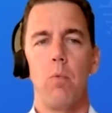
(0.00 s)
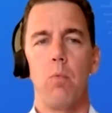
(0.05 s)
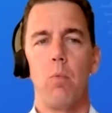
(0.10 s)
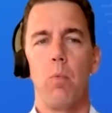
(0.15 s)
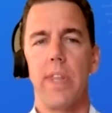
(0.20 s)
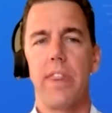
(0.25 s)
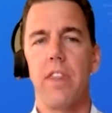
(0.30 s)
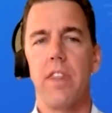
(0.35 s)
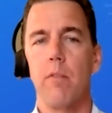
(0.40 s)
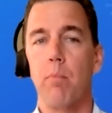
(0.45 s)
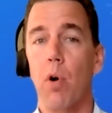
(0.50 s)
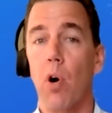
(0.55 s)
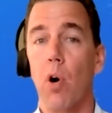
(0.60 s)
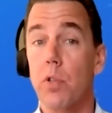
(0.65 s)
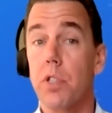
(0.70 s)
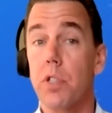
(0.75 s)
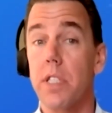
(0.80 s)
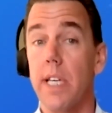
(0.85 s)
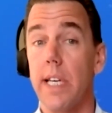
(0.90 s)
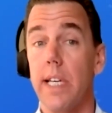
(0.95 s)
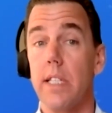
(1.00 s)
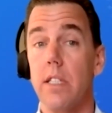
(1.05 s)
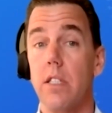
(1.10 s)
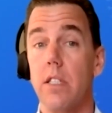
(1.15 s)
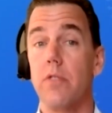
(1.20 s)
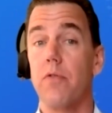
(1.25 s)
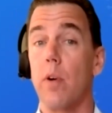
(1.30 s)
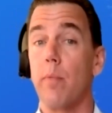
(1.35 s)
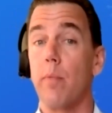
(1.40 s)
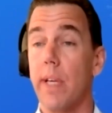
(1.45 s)
With the
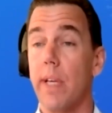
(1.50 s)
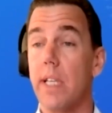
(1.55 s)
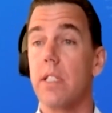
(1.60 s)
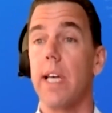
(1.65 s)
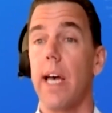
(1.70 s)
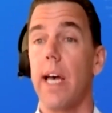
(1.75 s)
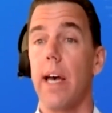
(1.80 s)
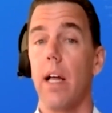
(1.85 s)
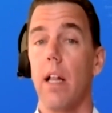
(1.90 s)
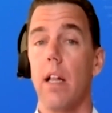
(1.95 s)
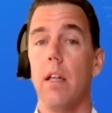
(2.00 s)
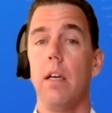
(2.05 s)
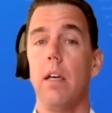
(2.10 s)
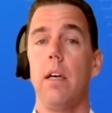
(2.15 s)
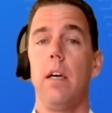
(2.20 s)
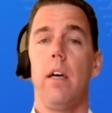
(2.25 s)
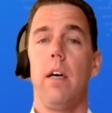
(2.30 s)
proceeds from this sale,